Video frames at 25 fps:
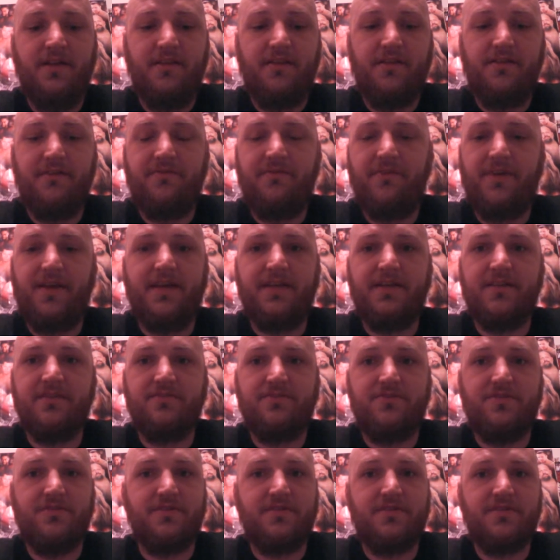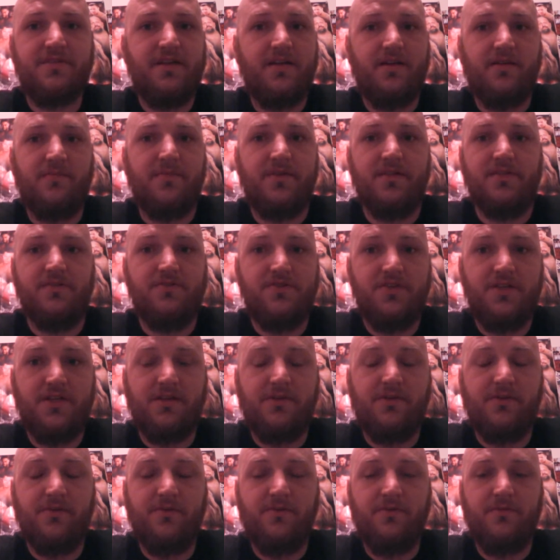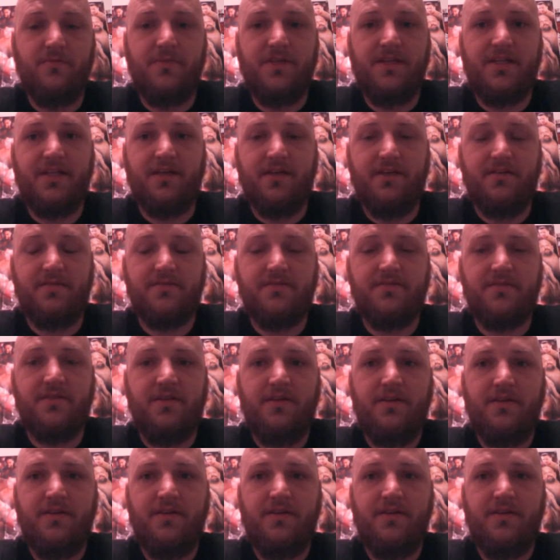the fans just come in general because